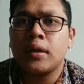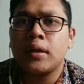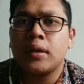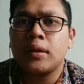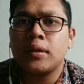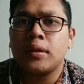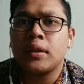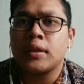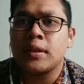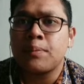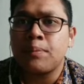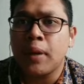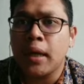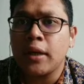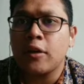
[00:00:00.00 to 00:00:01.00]
the
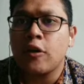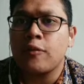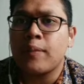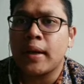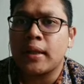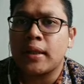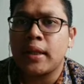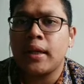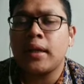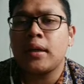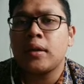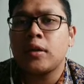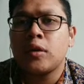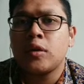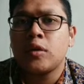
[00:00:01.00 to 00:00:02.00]
supplier of batik
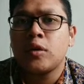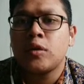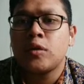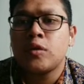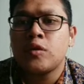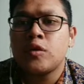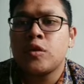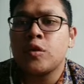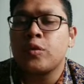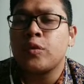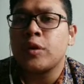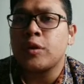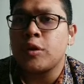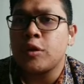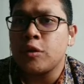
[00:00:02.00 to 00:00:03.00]
to
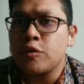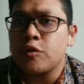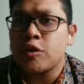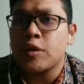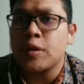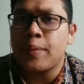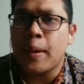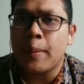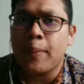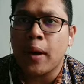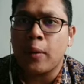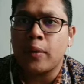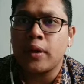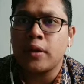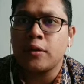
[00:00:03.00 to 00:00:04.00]
reduce the
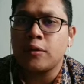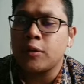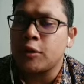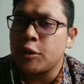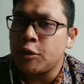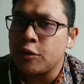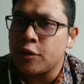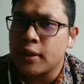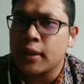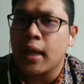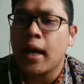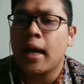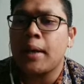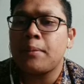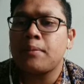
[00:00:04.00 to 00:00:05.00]
manpower, reduce
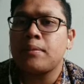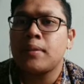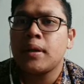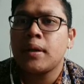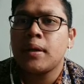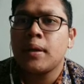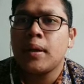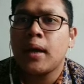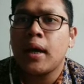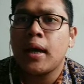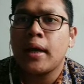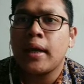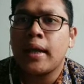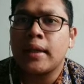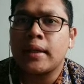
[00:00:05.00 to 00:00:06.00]
time,
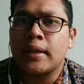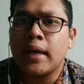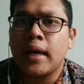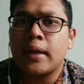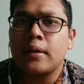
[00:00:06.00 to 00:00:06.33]
and get